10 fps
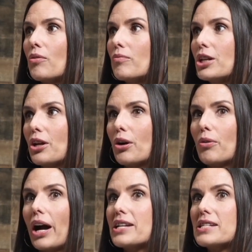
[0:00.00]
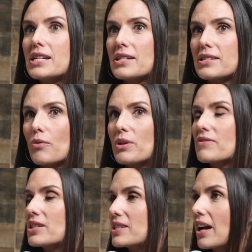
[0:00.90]
ideas that
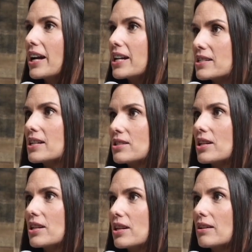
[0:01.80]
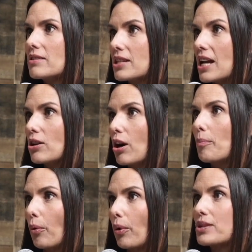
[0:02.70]
we've decided to take on
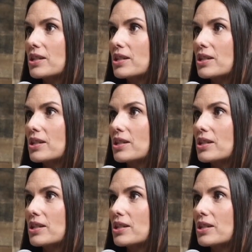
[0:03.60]
board,